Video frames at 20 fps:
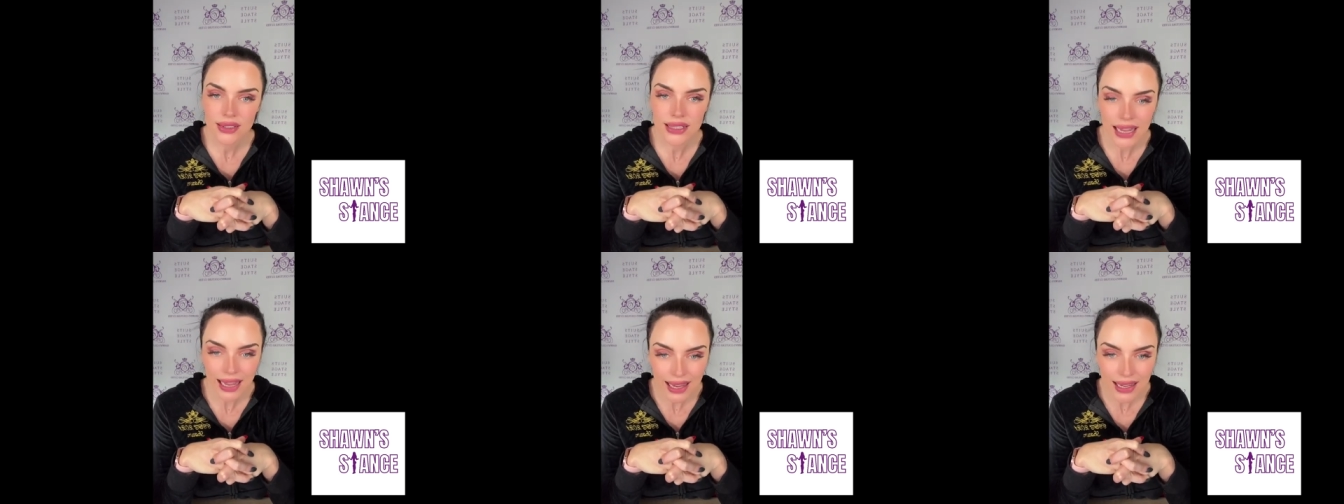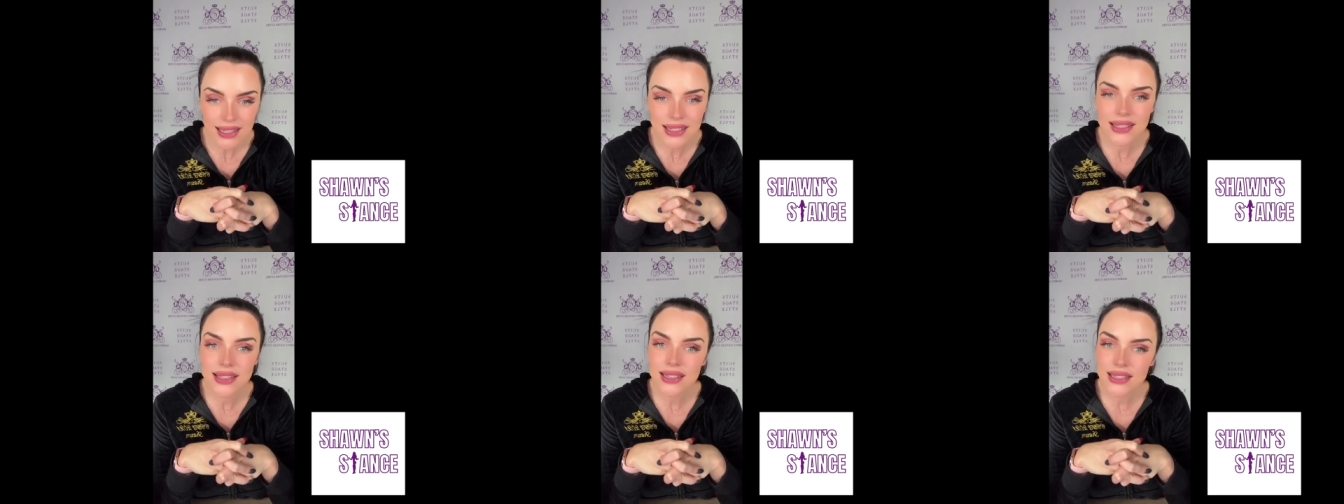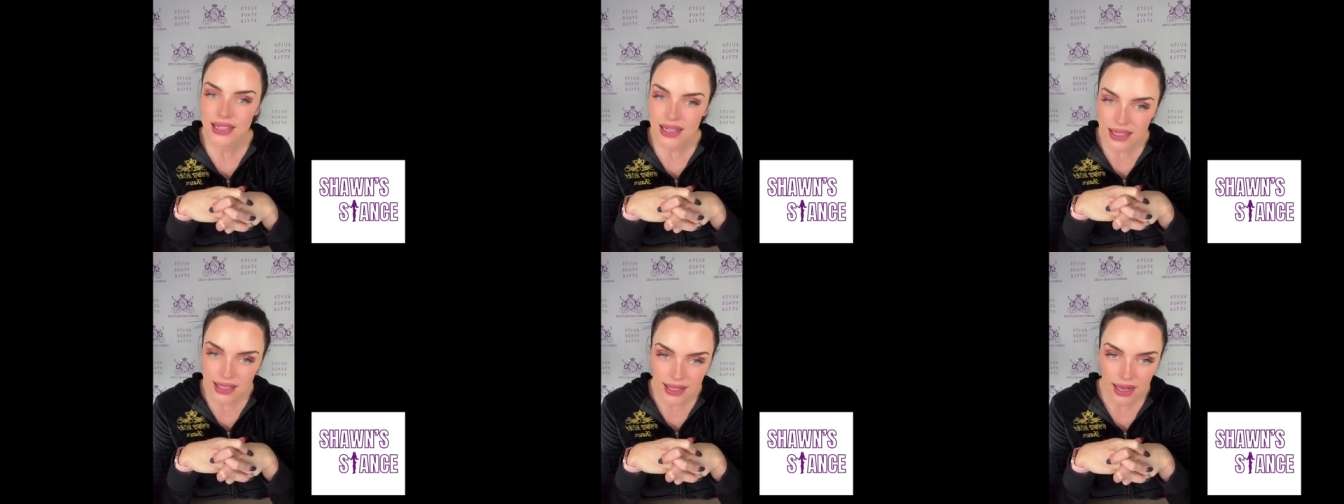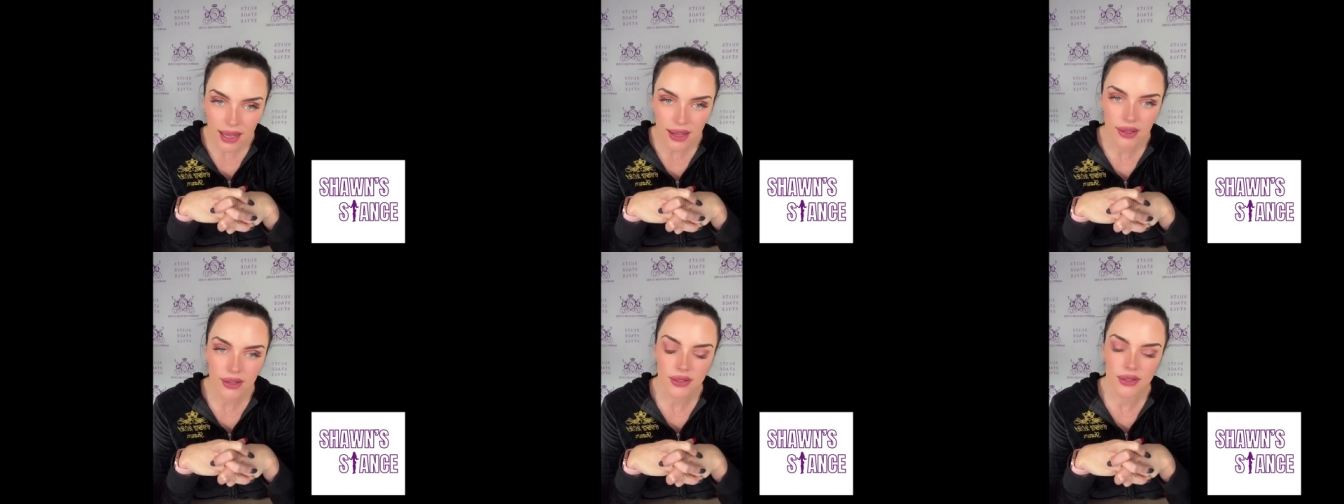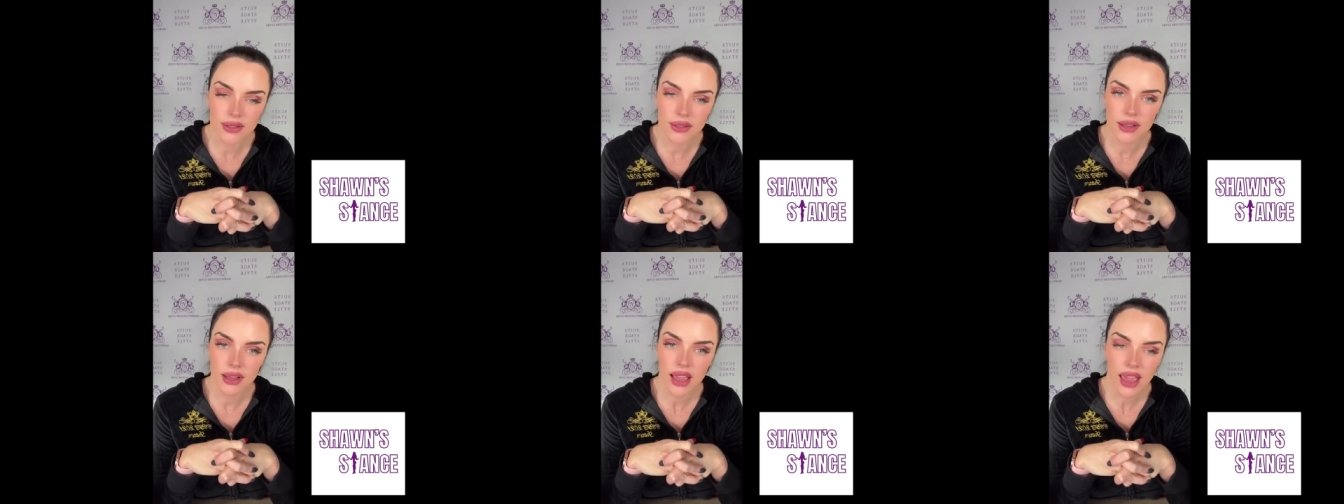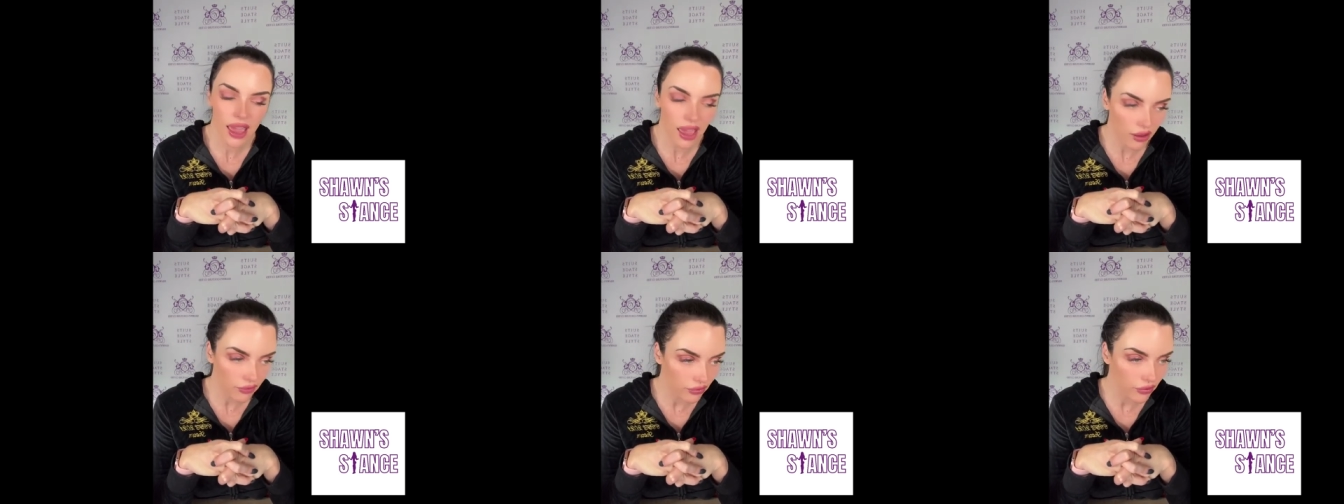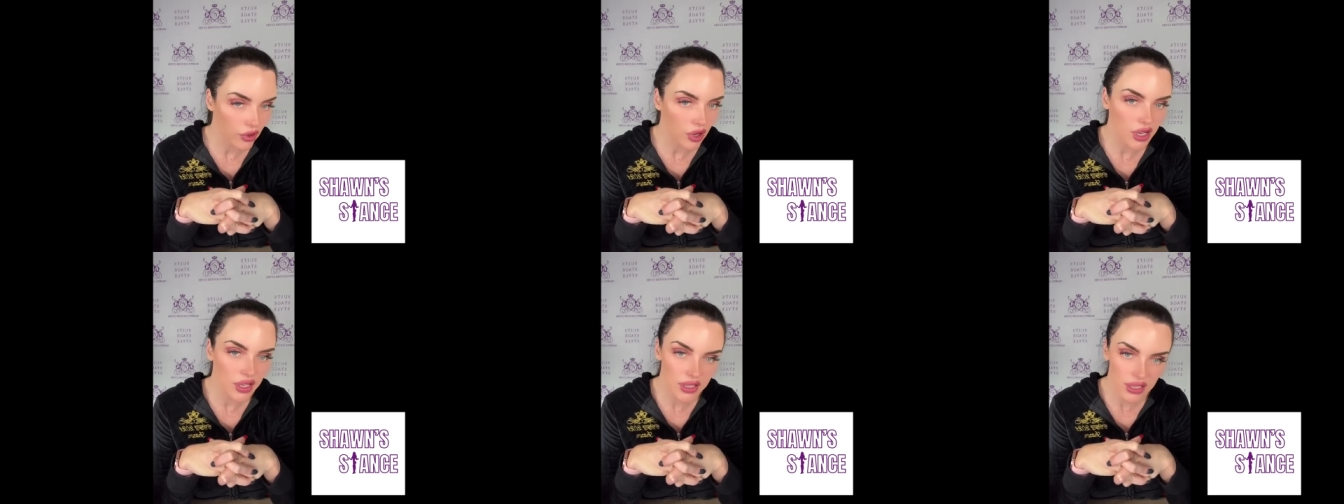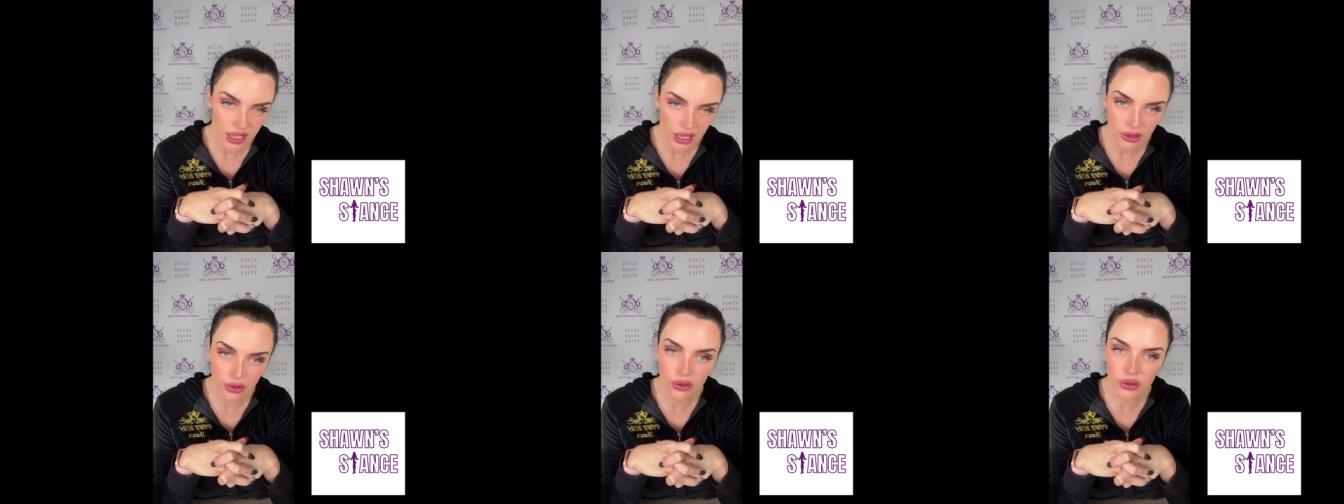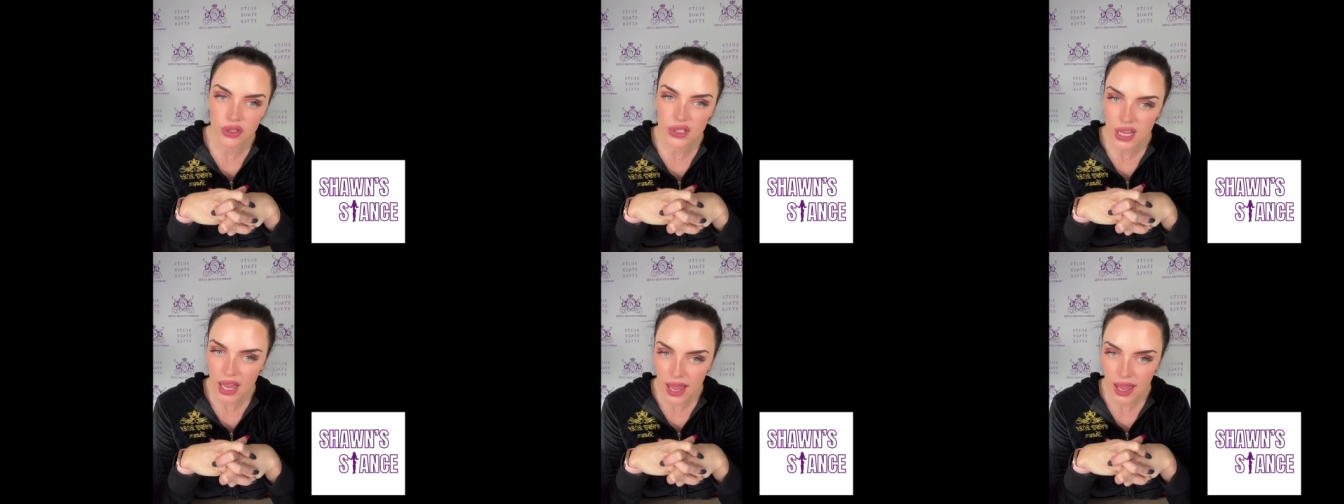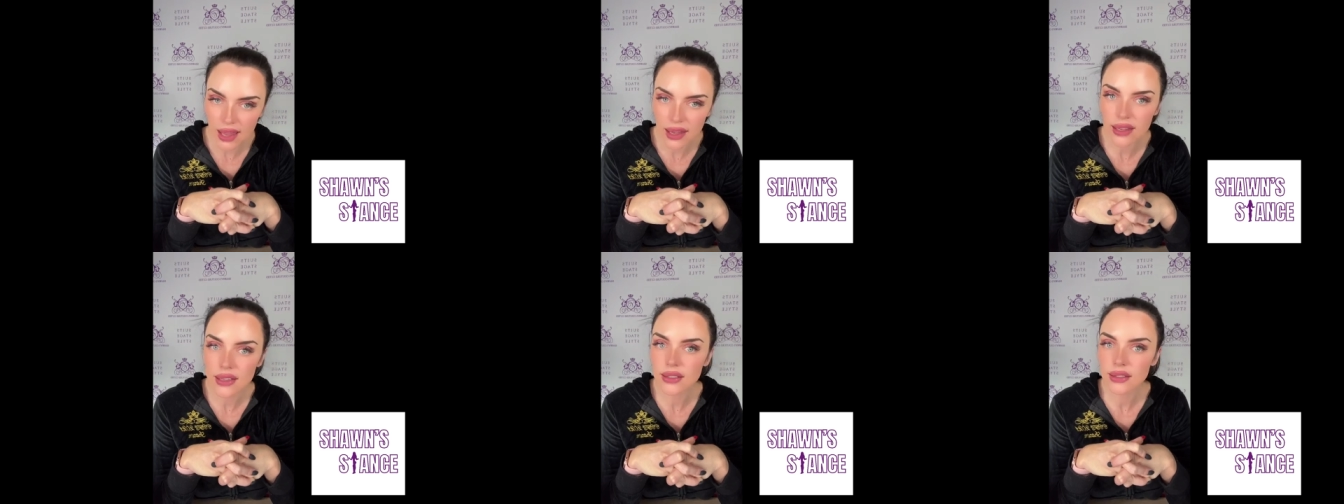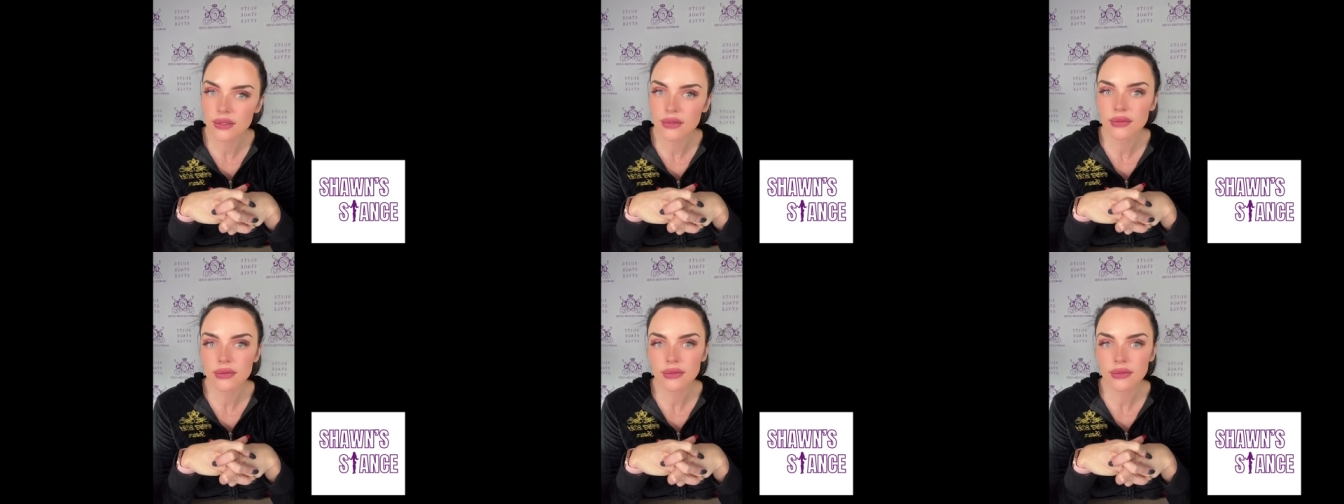takes the details every single day.